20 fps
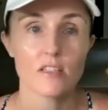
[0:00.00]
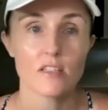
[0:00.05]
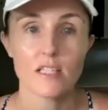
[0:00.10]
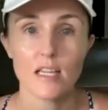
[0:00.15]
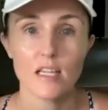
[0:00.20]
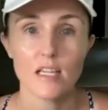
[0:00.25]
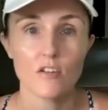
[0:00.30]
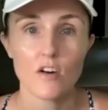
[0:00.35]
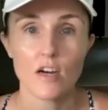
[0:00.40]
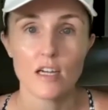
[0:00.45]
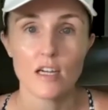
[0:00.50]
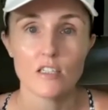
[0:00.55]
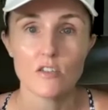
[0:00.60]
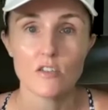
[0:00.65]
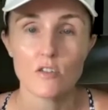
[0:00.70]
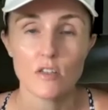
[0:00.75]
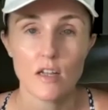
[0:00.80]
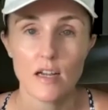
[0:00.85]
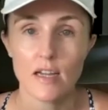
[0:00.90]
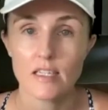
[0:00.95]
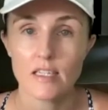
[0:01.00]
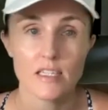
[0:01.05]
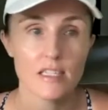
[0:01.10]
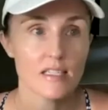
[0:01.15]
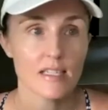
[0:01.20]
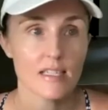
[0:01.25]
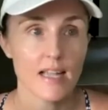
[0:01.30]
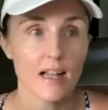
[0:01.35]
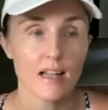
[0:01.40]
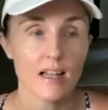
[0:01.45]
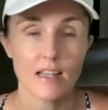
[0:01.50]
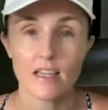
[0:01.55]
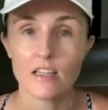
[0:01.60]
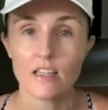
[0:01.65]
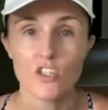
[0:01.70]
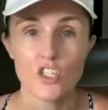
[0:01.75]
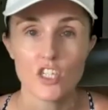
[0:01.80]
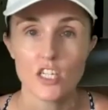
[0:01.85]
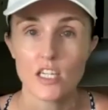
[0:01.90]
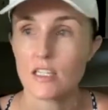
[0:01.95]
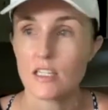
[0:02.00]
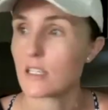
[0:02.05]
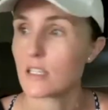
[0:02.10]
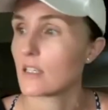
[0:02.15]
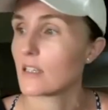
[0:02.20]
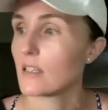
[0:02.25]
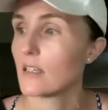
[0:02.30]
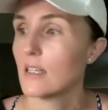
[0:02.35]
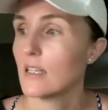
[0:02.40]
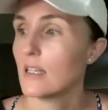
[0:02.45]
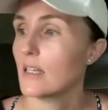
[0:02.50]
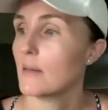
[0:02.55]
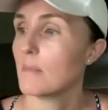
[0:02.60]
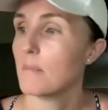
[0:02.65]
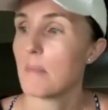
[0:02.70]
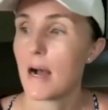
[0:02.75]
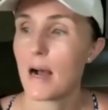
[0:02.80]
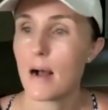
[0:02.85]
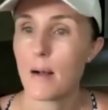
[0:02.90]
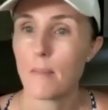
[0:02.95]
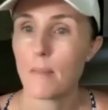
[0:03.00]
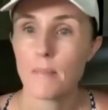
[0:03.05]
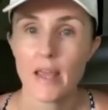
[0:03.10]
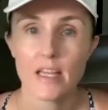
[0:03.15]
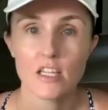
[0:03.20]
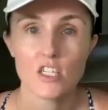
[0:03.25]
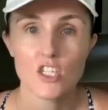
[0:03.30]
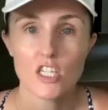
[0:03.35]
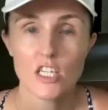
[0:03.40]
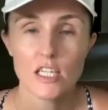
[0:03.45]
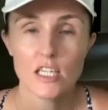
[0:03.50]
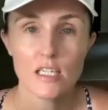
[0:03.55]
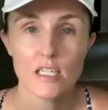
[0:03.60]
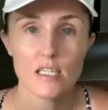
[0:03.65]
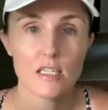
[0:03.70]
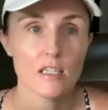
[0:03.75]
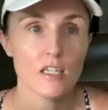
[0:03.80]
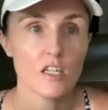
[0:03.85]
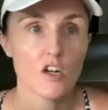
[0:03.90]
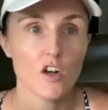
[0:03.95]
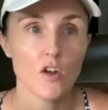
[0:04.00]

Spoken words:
say your ideal client is Sally and she's a mum and she,